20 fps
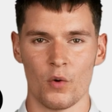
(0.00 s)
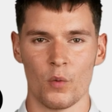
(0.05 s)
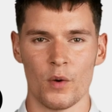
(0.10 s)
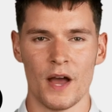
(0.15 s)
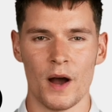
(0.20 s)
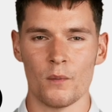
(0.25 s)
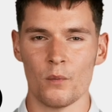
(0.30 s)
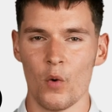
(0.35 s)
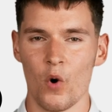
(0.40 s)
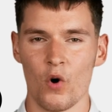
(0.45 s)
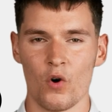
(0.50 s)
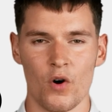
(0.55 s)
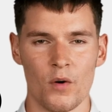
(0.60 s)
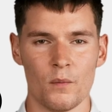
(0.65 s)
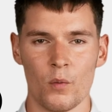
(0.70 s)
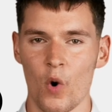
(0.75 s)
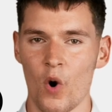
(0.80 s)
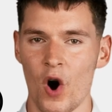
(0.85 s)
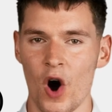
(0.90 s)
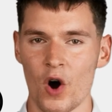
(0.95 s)
we are more and
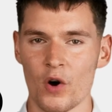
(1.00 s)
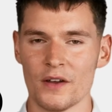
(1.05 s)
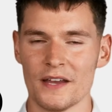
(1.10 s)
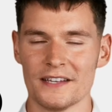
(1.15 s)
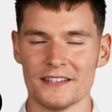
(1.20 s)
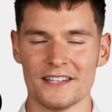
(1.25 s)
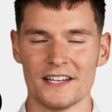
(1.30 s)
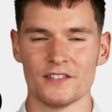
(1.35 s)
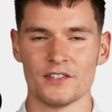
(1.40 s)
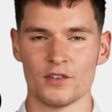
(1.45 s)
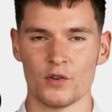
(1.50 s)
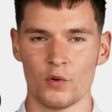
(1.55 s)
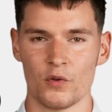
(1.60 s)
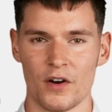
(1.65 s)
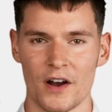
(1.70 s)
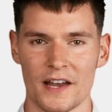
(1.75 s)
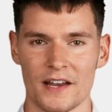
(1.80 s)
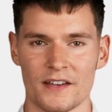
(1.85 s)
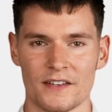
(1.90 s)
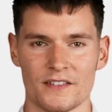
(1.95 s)
more owning digital
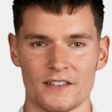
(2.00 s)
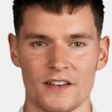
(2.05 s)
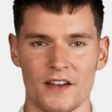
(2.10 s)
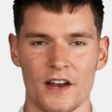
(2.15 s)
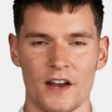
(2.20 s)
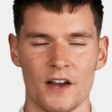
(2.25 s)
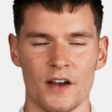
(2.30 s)
things.